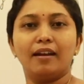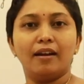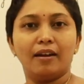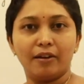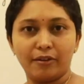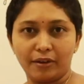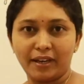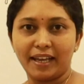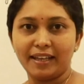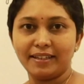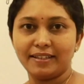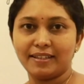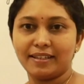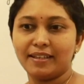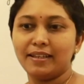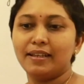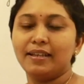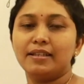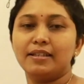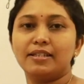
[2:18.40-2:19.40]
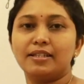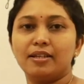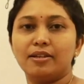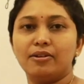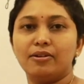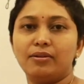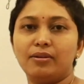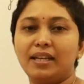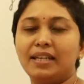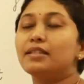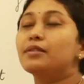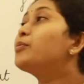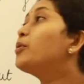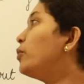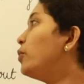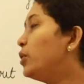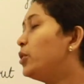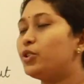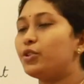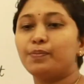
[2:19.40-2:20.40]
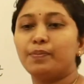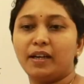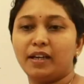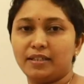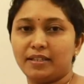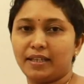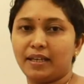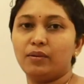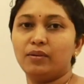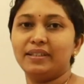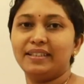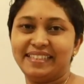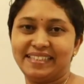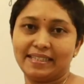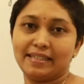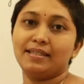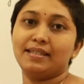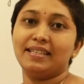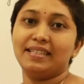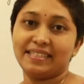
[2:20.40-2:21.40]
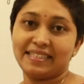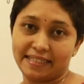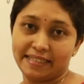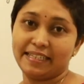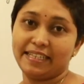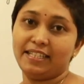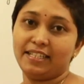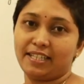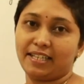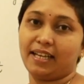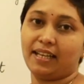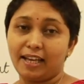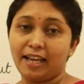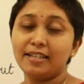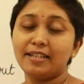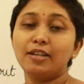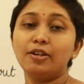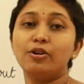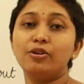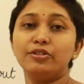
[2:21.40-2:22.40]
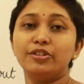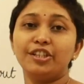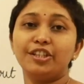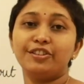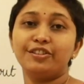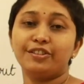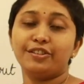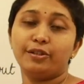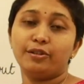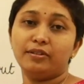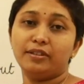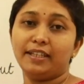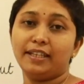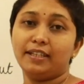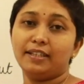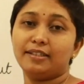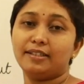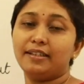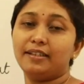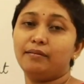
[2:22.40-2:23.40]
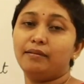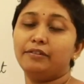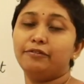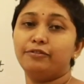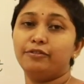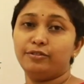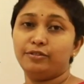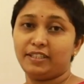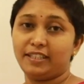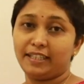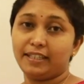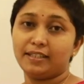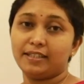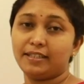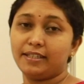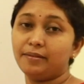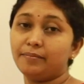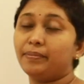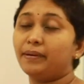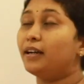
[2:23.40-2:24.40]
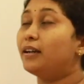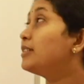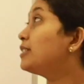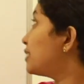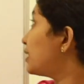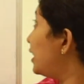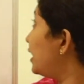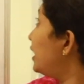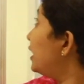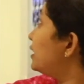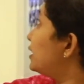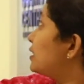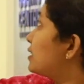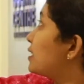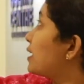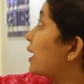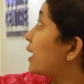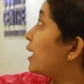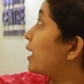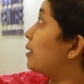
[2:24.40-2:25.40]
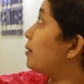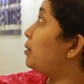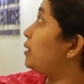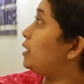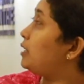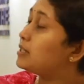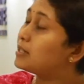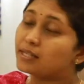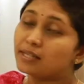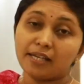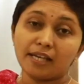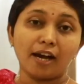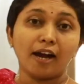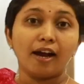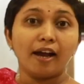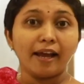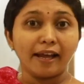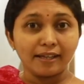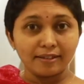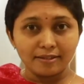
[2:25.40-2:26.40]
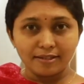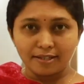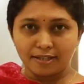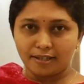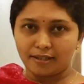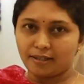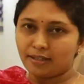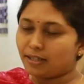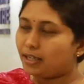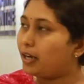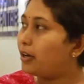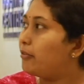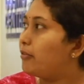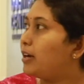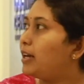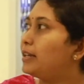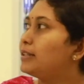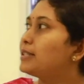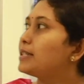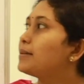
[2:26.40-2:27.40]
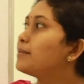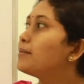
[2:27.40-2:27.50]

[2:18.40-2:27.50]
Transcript: All right, so let's move on to part A. I will discuss in detail. As I already told that there are four texts in part A, that's A, B, C and D. All right,